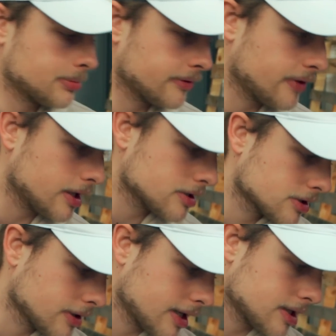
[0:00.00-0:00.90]
Ripped Revenge,
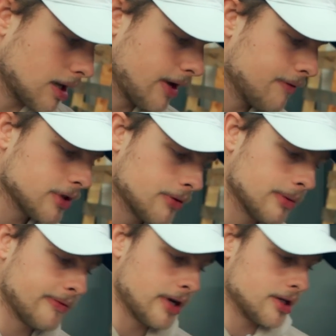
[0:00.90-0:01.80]
it's a great time. If you haven't tried
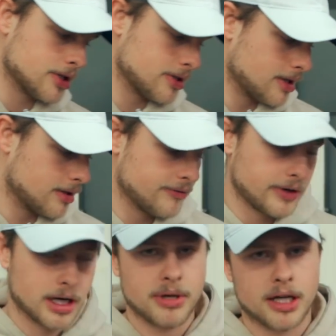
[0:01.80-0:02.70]
Ripped Revenge,
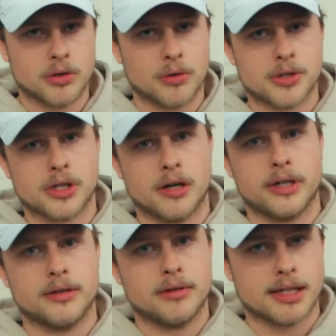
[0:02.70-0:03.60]
very big endorser of it.